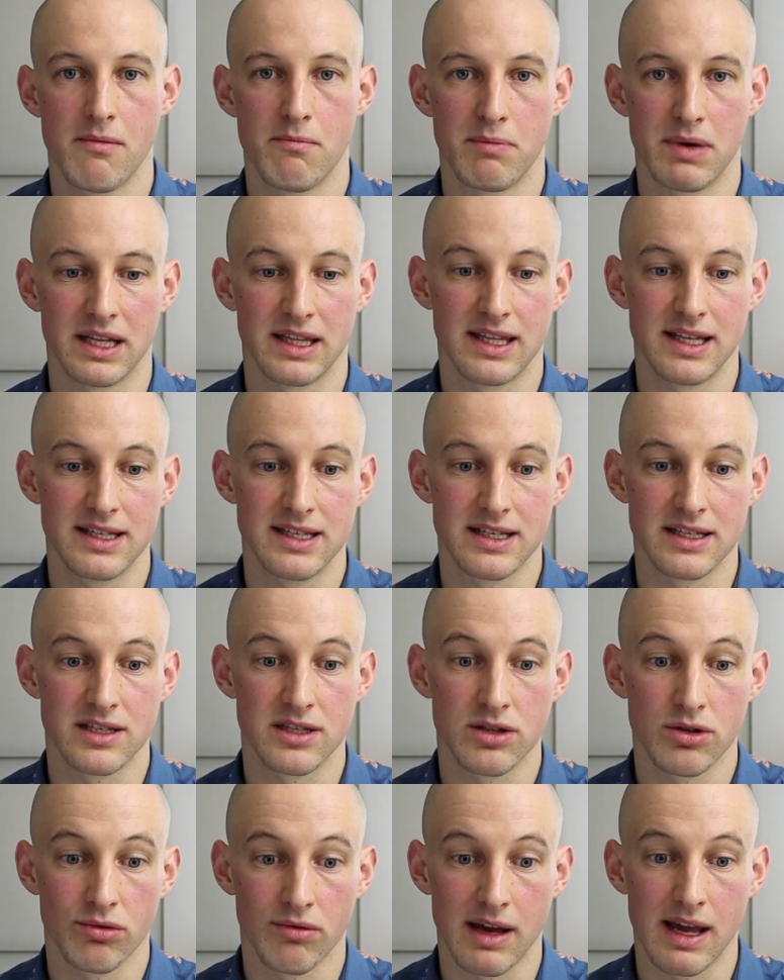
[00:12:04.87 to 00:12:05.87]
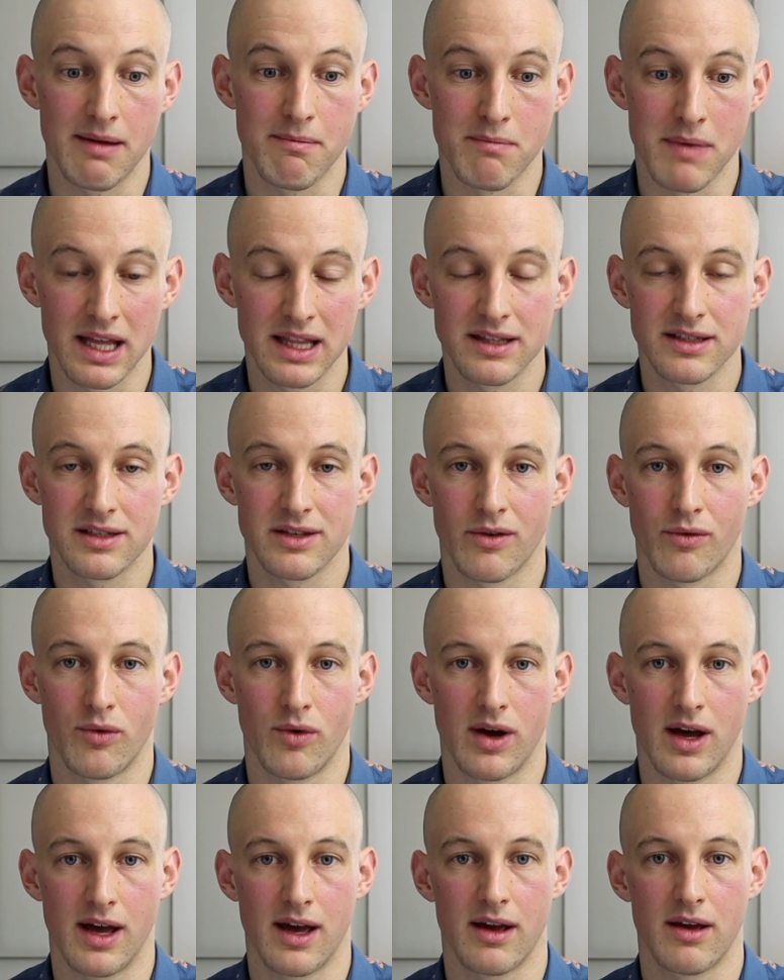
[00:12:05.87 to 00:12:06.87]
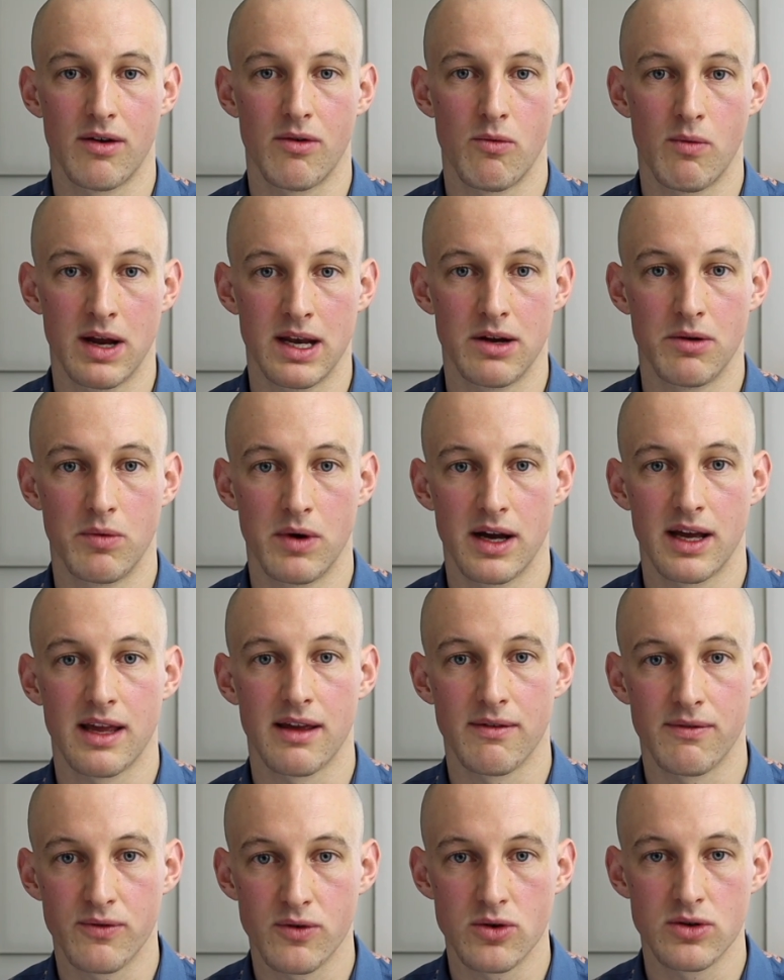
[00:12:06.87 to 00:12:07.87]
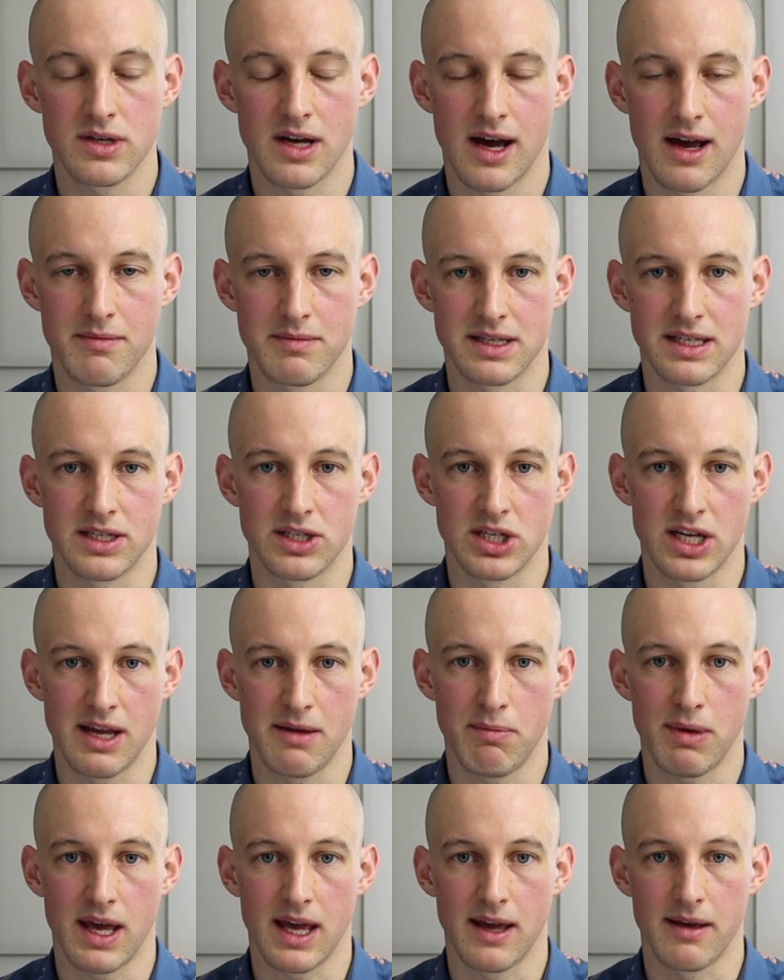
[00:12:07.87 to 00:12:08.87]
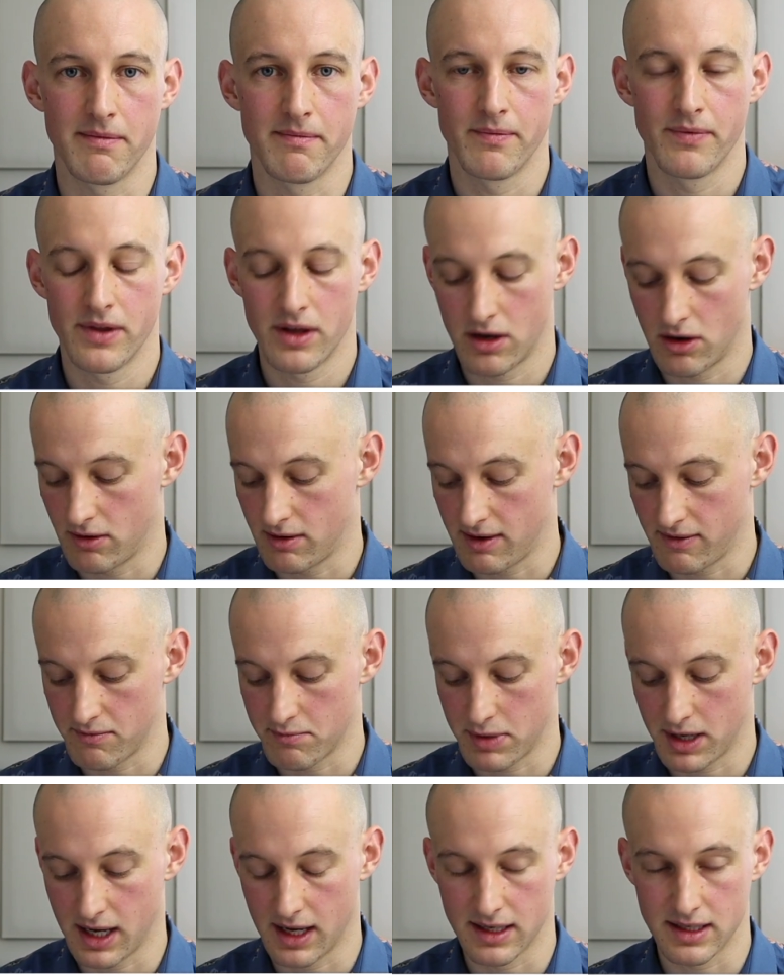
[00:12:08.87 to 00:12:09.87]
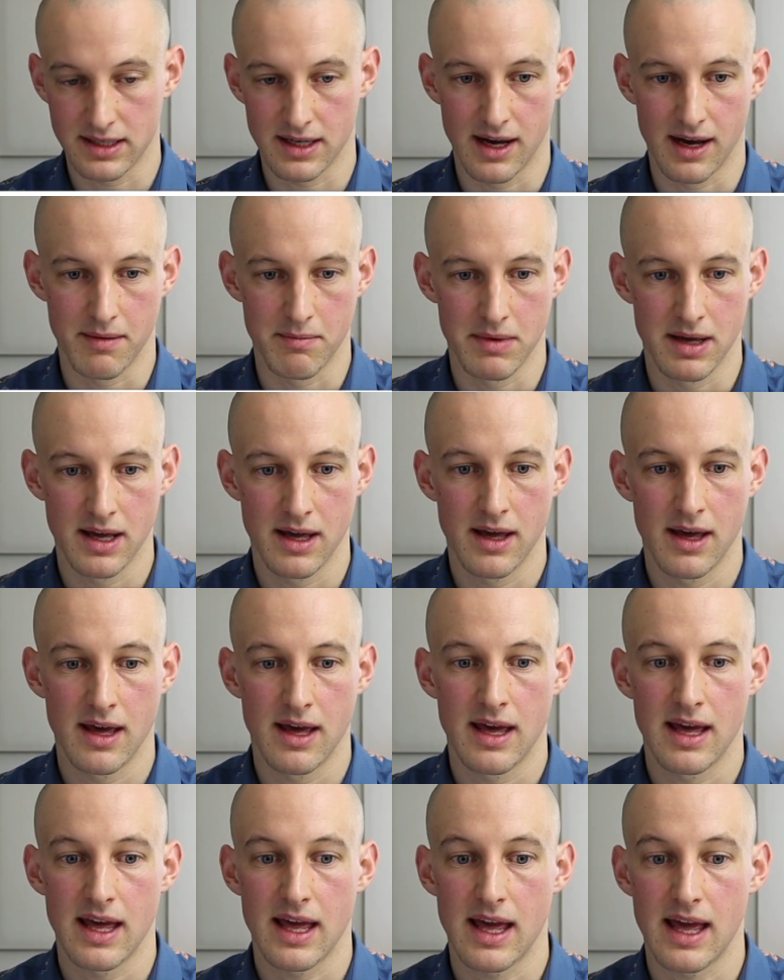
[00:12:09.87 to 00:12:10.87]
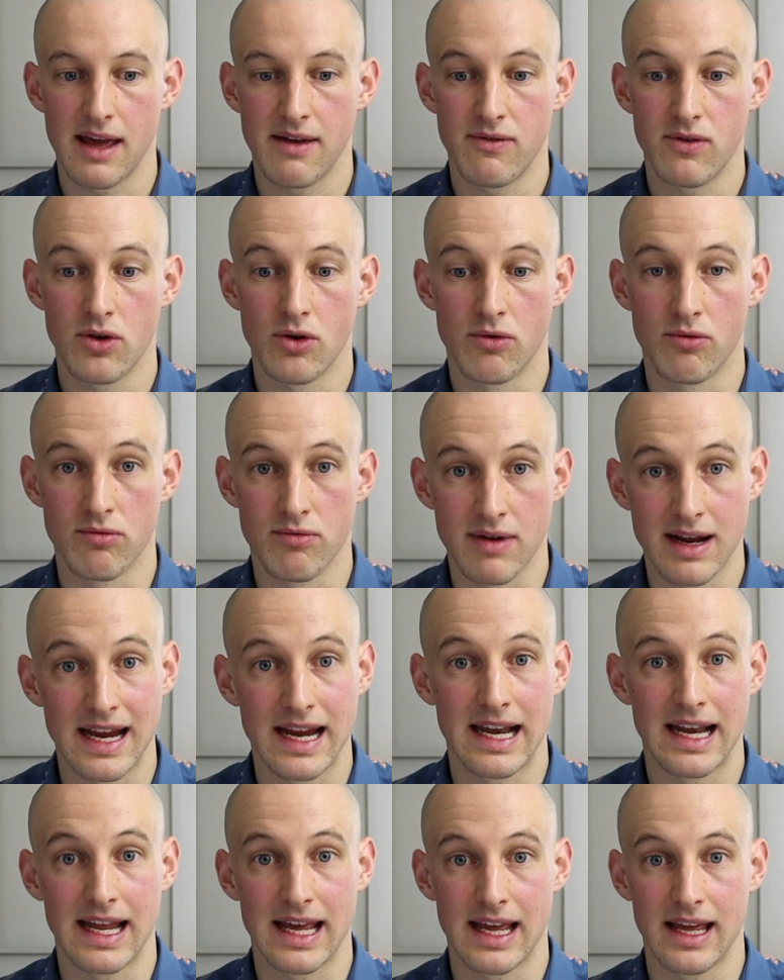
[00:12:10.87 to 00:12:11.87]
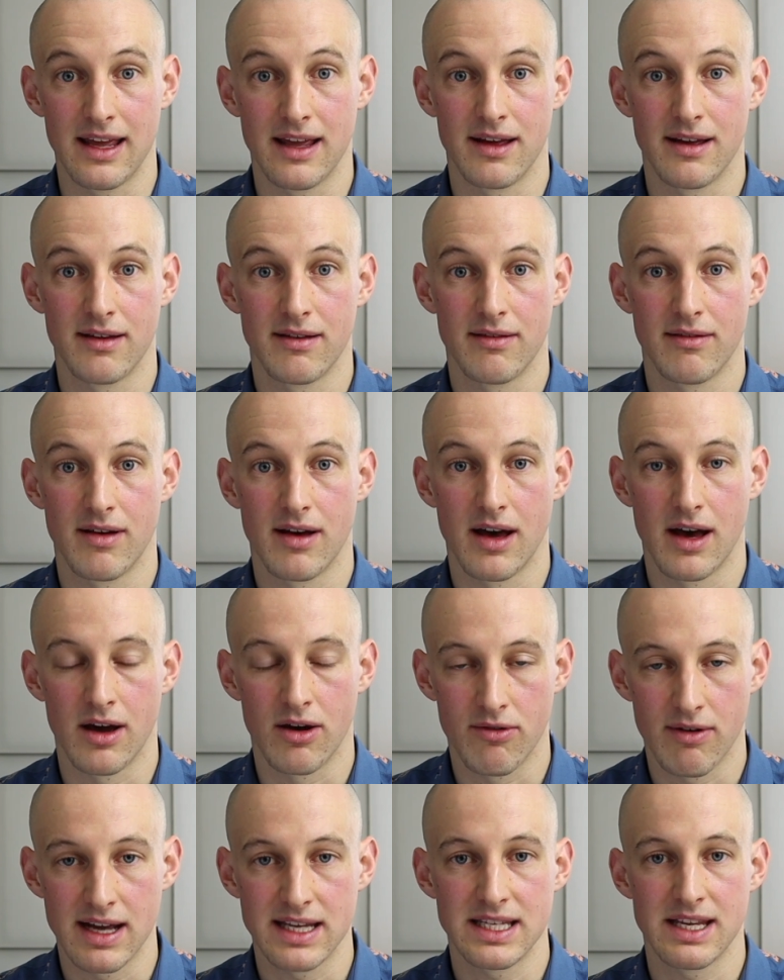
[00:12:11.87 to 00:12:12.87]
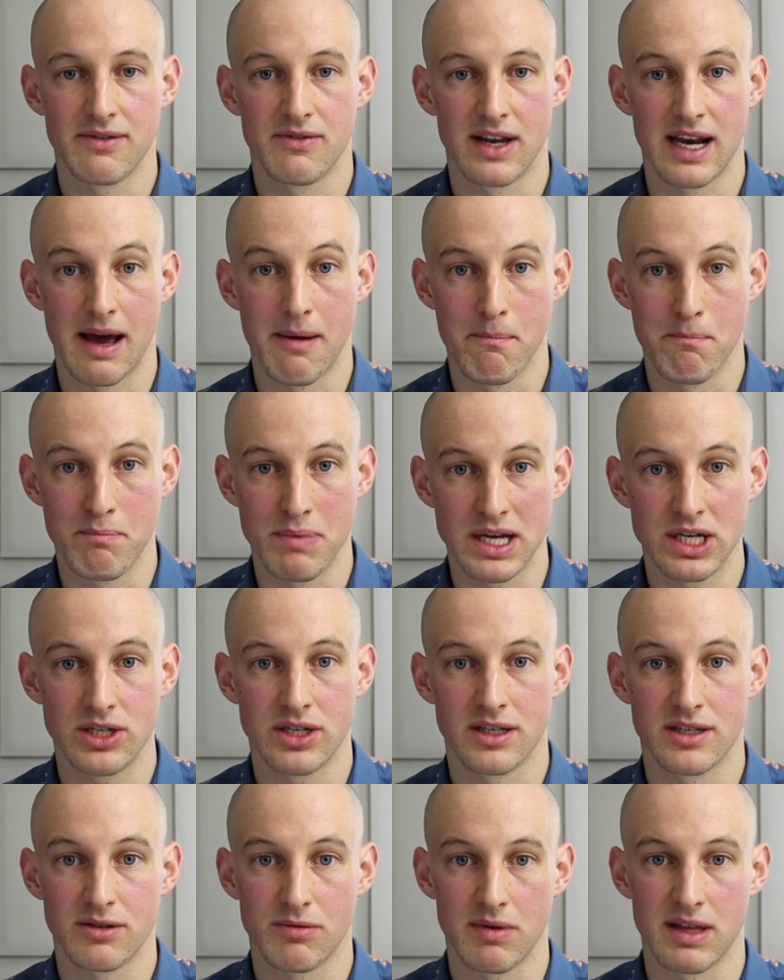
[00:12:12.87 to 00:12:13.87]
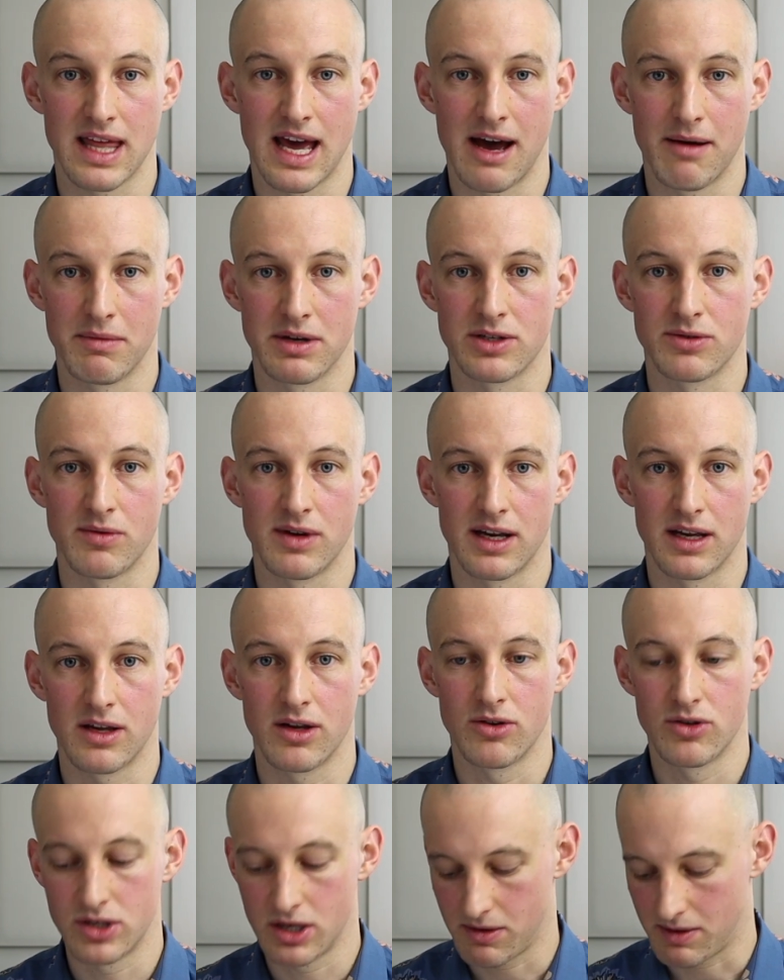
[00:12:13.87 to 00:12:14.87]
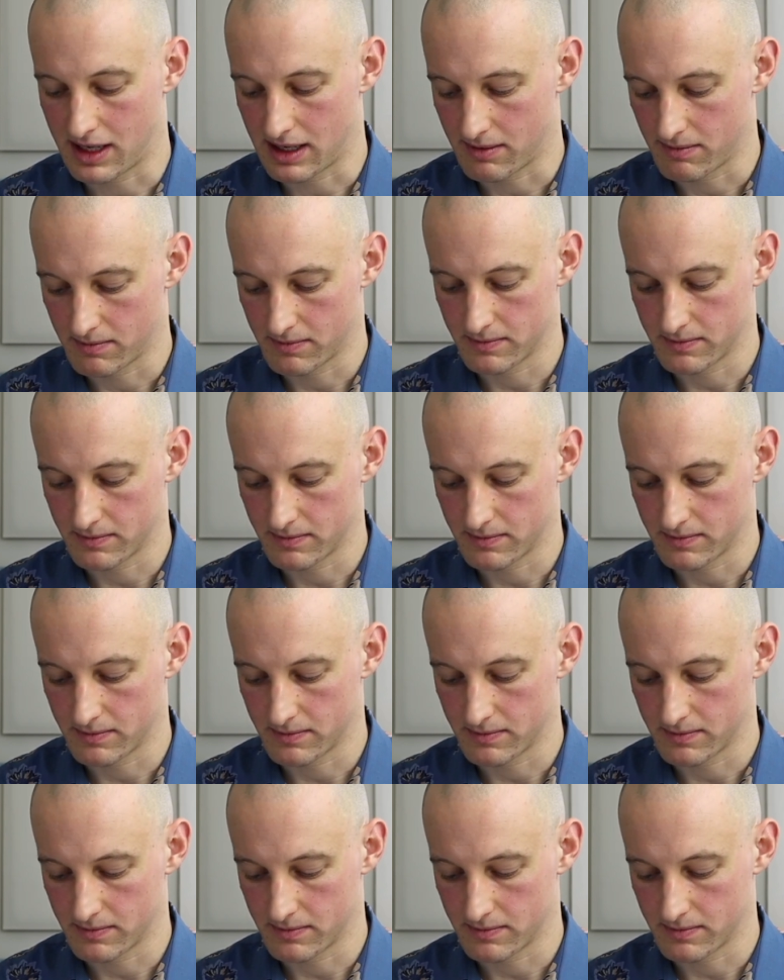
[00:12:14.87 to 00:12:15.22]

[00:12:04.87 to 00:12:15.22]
But this is 3 months of work when you're working full-time as a GP, or even part-time, if you're really aggressive and ambitious with how much work you're doing.